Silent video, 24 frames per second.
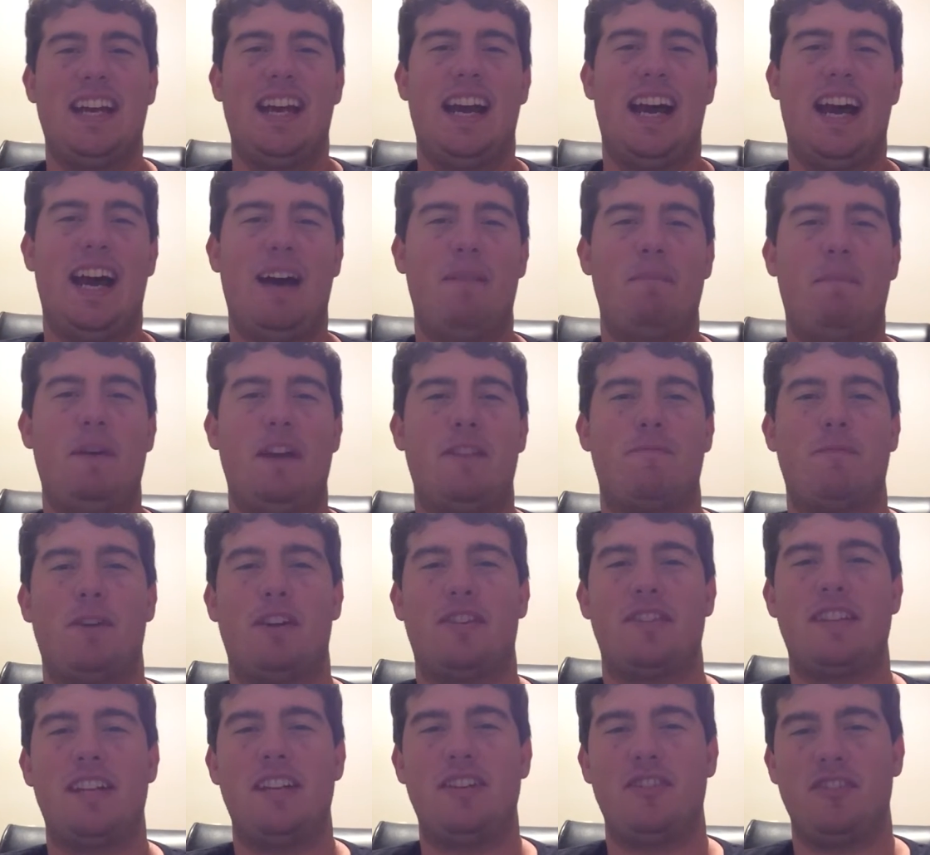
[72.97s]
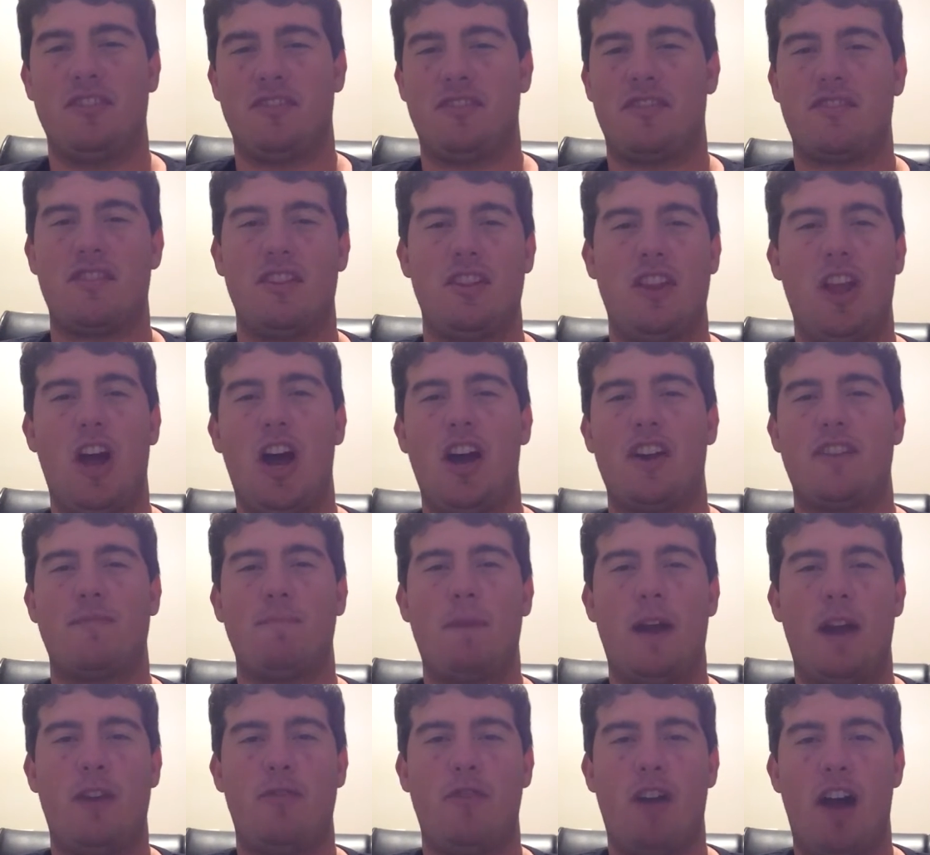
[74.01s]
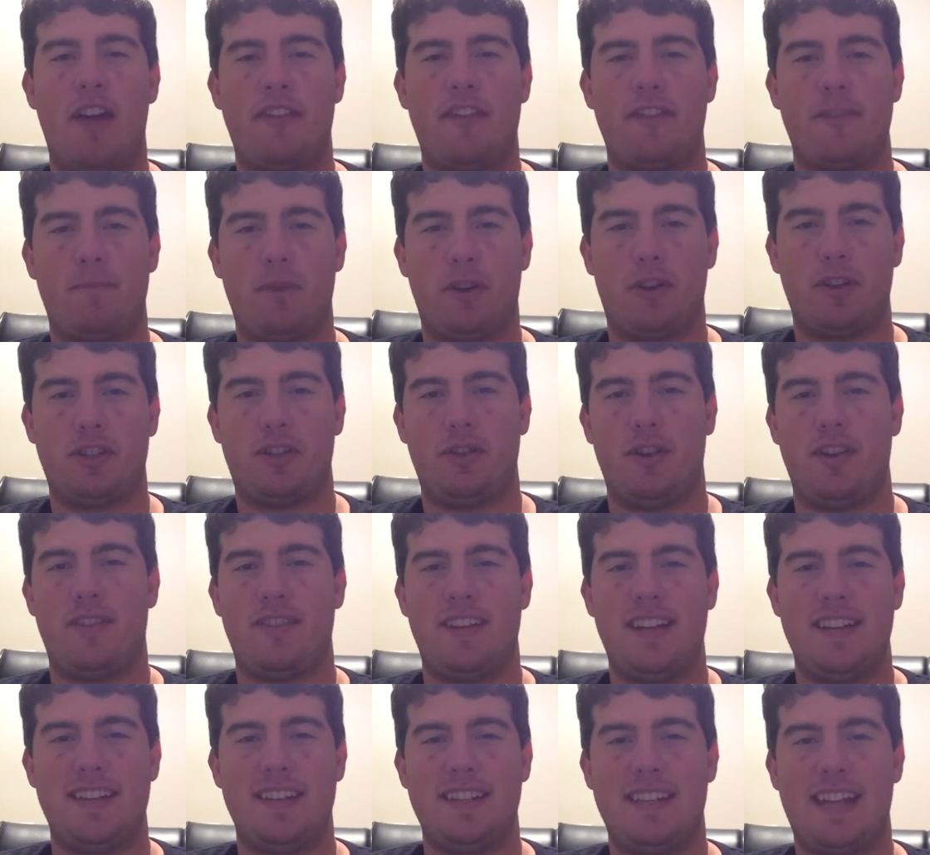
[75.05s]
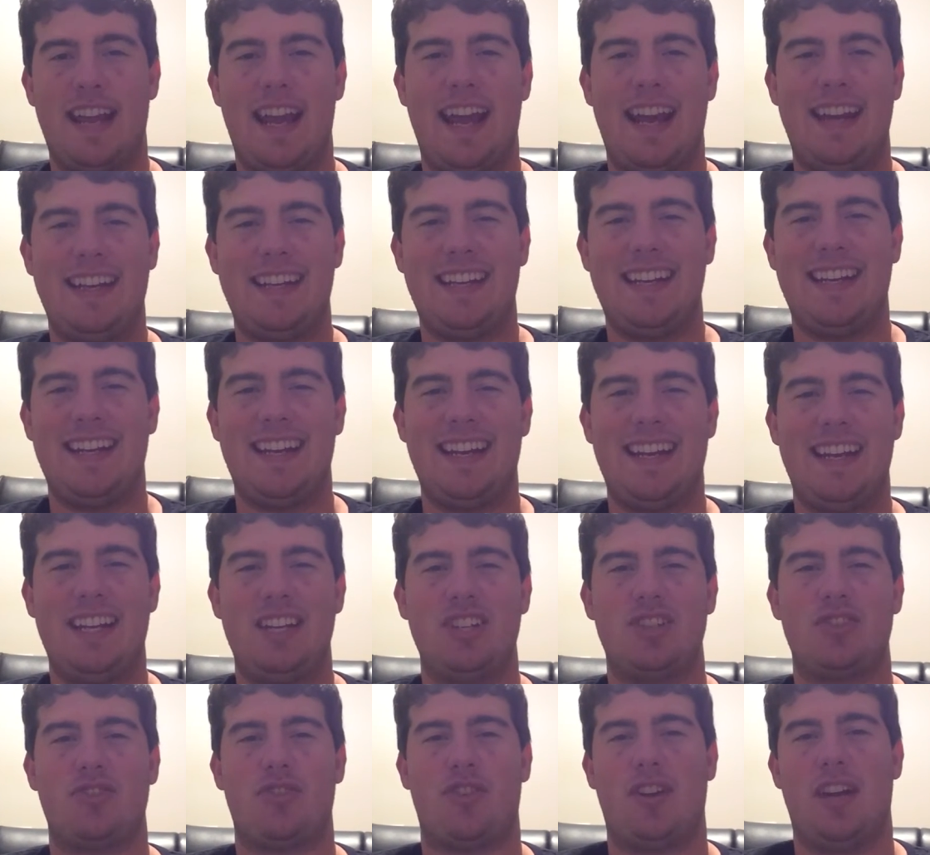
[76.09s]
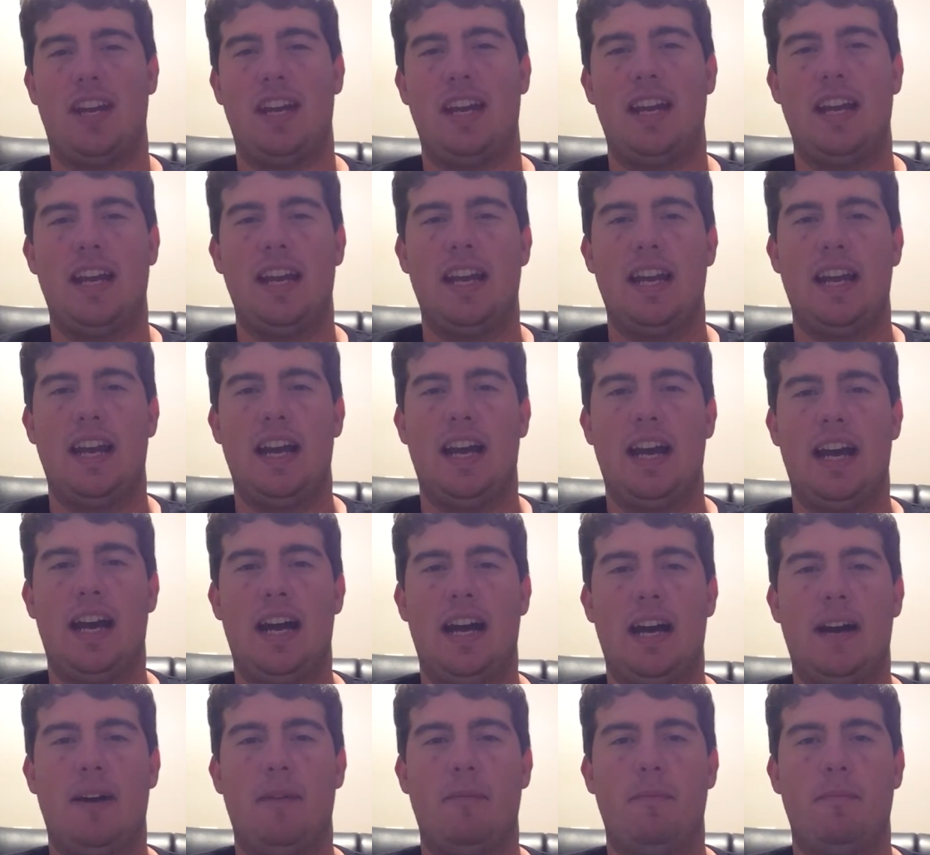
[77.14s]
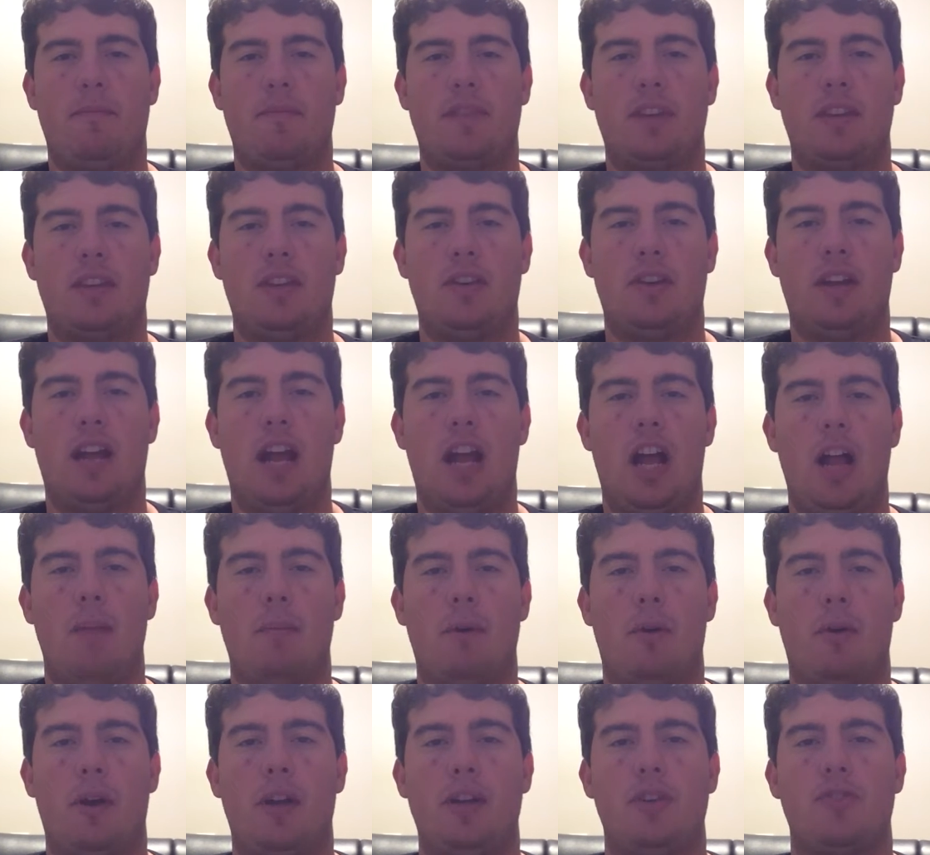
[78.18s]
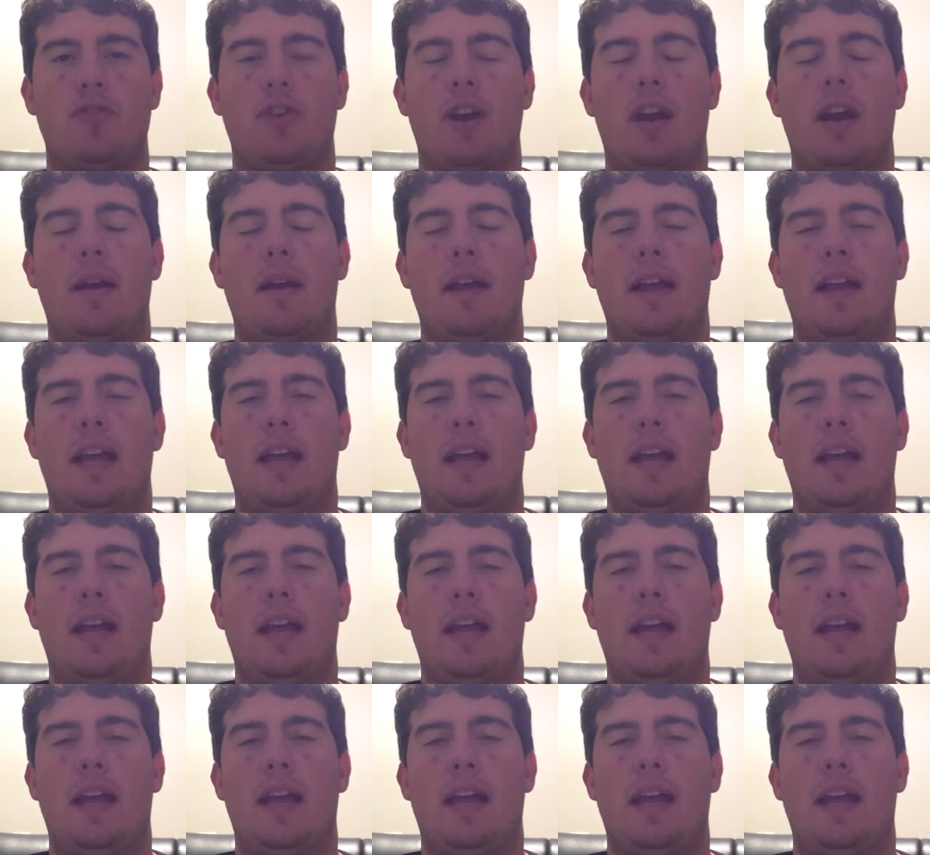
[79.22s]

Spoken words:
Pittsburgh Steelers lost Ben Roethlisberger to a season-ending injury, to an elbow injury.